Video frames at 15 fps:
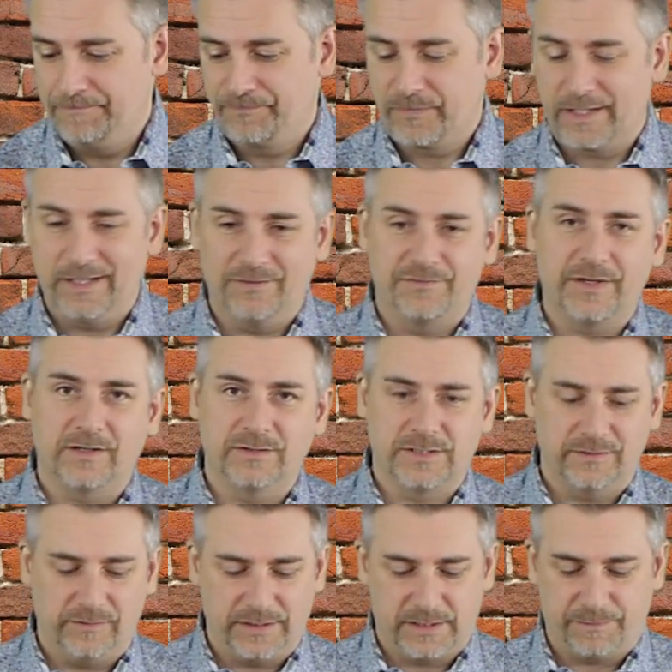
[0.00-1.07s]
You know,
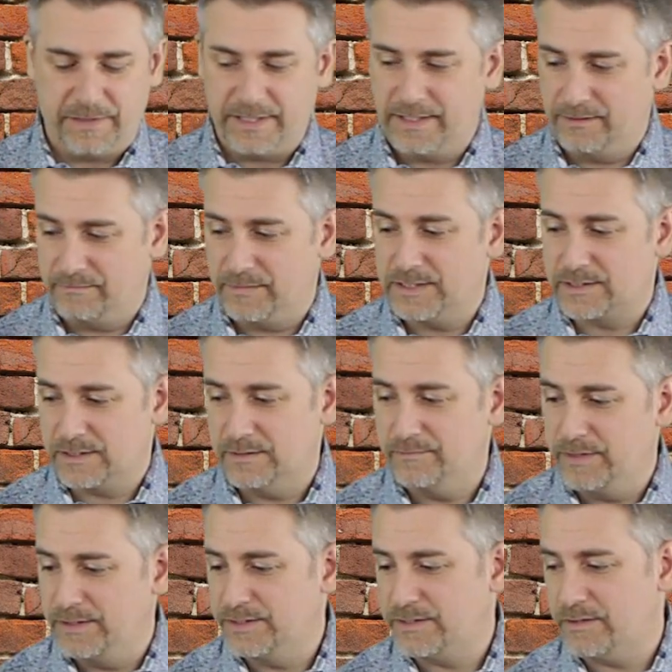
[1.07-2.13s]
figuratively speaking, it's a
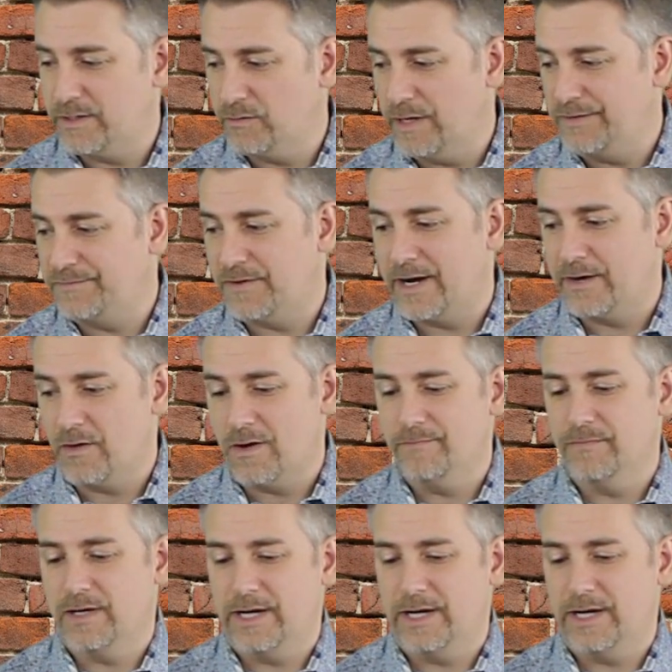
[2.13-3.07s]
military grade firearm.